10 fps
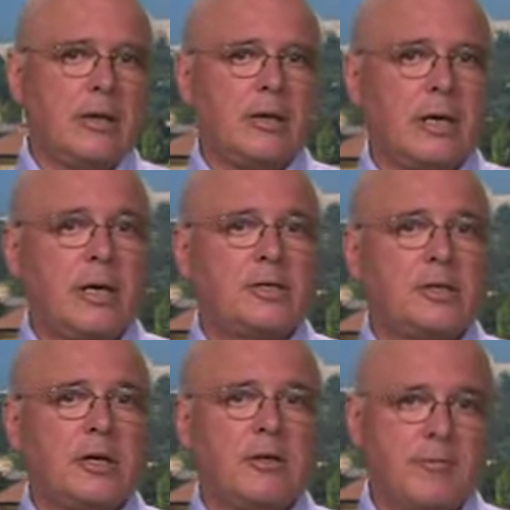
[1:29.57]
that is
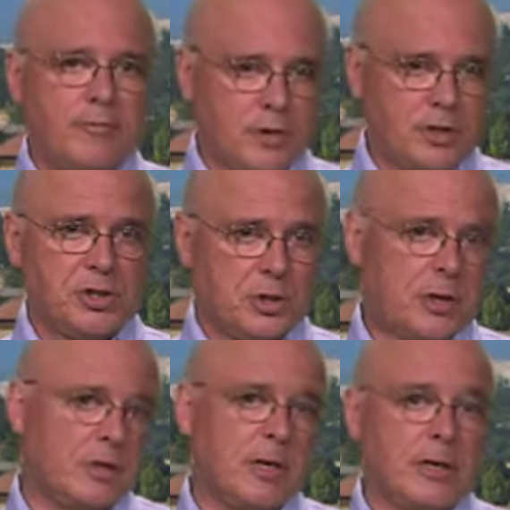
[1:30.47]
first
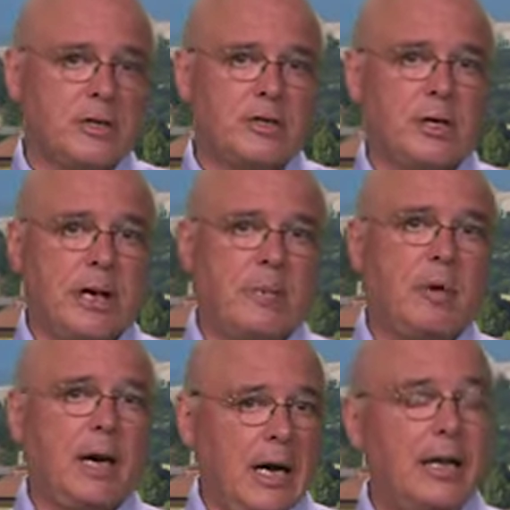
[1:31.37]
order in time
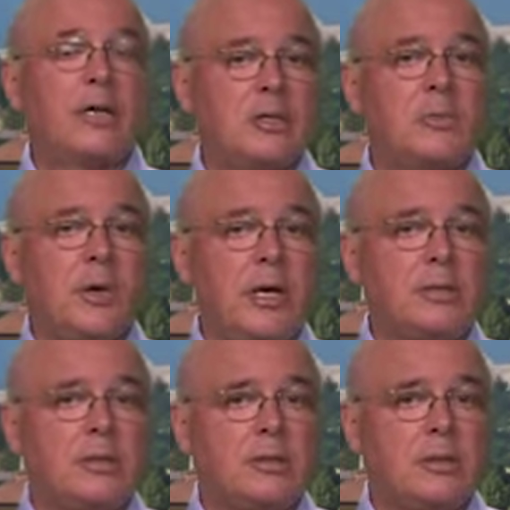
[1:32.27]
and in
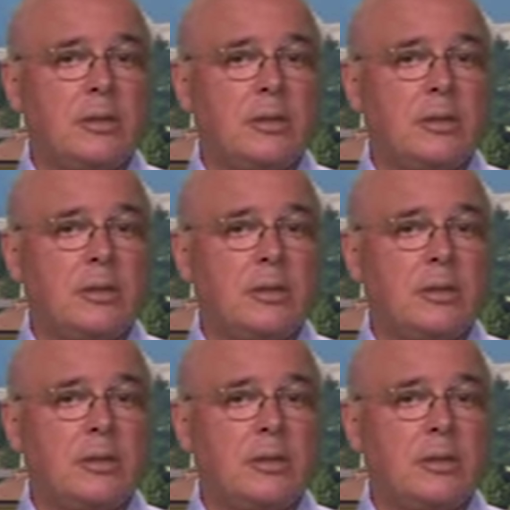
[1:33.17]
space,